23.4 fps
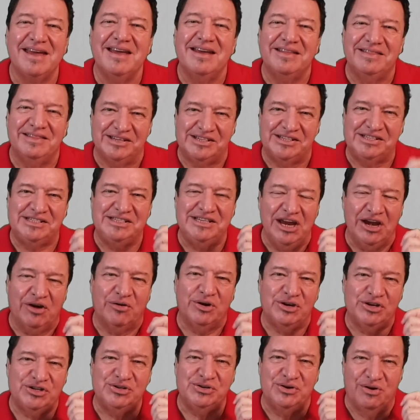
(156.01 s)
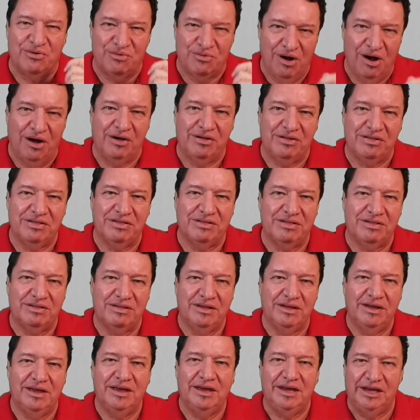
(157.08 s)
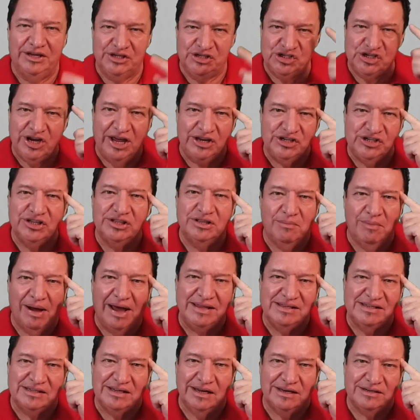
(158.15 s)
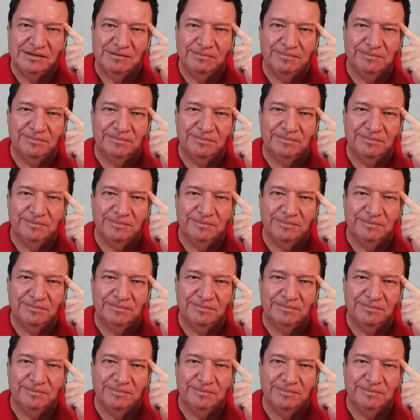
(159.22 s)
The secret to growth is changing the mindset.